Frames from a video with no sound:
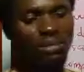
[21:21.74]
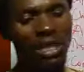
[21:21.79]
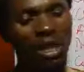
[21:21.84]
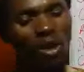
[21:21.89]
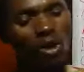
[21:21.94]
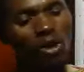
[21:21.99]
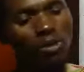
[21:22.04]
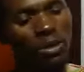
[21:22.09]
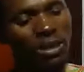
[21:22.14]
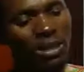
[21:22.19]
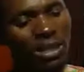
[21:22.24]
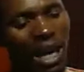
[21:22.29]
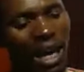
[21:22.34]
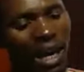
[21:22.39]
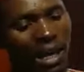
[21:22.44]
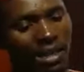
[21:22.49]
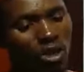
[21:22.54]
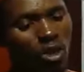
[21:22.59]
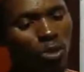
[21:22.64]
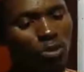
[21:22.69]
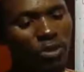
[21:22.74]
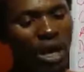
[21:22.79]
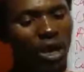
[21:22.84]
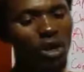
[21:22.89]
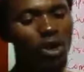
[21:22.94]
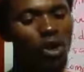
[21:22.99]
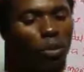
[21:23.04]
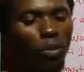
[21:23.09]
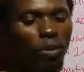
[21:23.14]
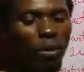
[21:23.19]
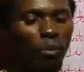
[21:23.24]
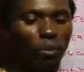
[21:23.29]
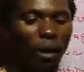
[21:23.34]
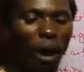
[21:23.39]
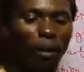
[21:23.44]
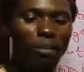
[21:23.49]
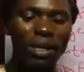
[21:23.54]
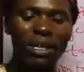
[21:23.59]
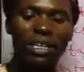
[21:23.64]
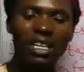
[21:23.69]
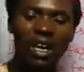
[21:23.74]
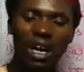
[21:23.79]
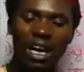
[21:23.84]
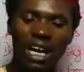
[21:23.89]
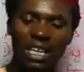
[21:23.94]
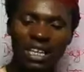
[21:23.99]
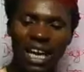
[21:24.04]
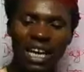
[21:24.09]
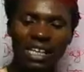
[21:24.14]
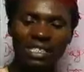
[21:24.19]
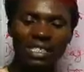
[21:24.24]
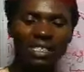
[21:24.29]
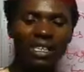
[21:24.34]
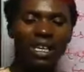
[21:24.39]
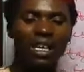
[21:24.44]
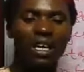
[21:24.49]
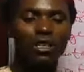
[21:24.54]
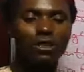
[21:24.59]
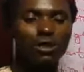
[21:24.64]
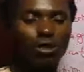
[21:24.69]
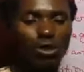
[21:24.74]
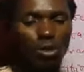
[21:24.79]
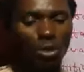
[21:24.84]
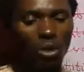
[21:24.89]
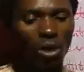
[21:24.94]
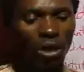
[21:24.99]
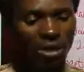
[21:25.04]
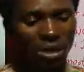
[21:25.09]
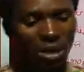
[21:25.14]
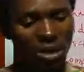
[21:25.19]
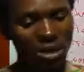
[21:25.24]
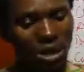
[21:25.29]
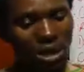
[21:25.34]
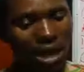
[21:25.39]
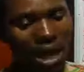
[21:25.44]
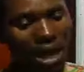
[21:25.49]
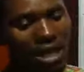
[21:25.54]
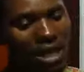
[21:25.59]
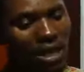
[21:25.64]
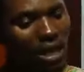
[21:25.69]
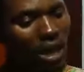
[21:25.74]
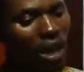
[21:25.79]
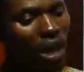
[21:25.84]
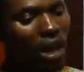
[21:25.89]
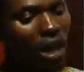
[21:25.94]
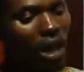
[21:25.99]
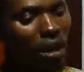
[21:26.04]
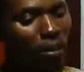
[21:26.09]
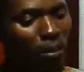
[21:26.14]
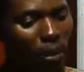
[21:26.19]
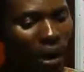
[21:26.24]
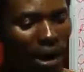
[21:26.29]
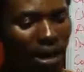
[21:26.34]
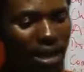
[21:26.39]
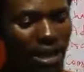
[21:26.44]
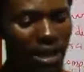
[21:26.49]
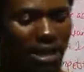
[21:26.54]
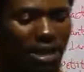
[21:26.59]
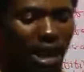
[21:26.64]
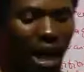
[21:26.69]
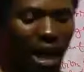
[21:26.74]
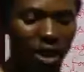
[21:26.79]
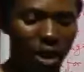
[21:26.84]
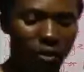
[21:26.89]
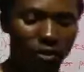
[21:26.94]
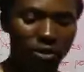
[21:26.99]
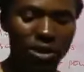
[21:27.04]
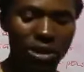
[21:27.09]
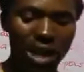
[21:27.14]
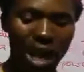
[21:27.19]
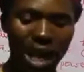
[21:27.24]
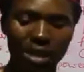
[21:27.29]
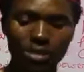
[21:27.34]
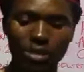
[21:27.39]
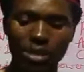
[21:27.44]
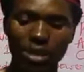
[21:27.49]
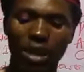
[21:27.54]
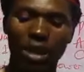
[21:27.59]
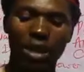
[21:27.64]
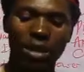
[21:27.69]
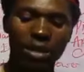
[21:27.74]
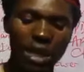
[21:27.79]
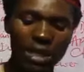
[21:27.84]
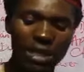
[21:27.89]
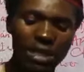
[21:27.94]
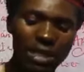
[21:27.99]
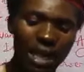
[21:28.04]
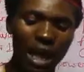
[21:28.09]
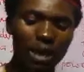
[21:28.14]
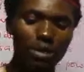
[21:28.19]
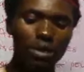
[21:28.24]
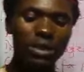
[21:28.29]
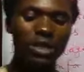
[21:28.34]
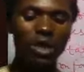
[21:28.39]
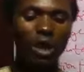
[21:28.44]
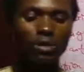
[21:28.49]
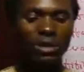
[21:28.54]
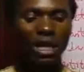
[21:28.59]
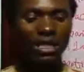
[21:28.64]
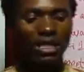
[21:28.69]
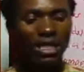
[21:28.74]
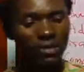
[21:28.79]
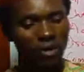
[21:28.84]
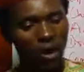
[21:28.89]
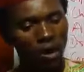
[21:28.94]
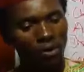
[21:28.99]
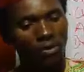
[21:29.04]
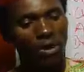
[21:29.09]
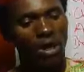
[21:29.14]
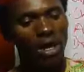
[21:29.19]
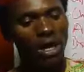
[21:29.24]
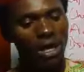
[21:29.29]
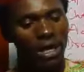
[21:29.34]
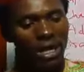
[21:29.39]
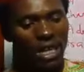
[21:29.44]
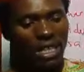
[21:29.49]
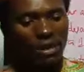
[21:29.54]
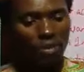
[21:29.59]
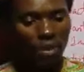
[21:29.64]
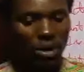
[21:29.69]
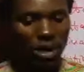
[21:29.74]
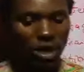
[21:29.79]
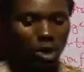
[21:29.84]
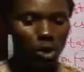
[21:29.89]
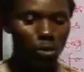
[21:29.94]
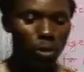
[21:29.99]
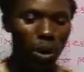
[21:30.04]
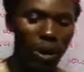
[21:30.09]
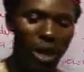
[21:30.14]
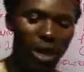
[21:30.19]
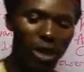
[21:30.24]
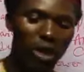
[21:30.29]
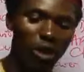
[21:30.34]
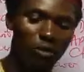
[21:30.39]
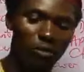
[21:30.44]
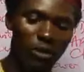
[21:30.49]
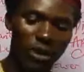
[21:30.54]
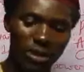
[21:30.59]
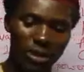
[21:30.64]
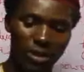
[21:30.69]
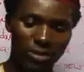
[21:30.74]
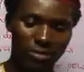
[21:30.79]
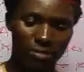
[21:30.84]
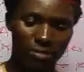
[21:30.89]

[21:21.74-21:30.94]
could be said to be a group publicly organized through constitutional backing and oftentimes registered with the objective of gaining political power in government.